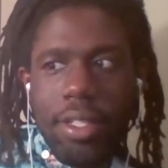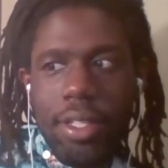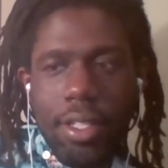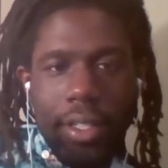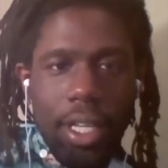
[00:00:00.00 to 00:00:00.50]

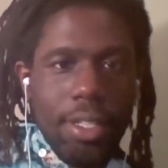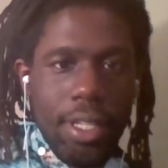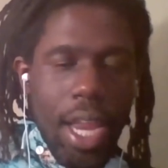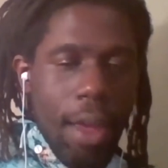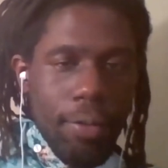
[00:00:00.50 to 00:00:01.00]
6 and
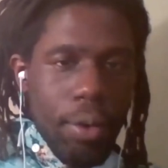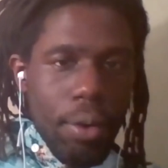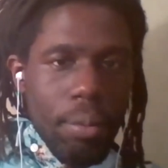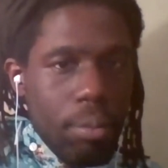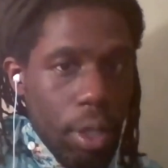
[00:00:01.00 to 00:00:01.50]
after,
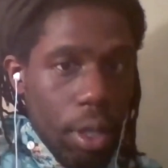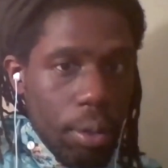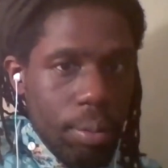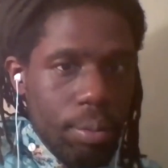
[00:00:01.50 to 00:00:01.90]
you know?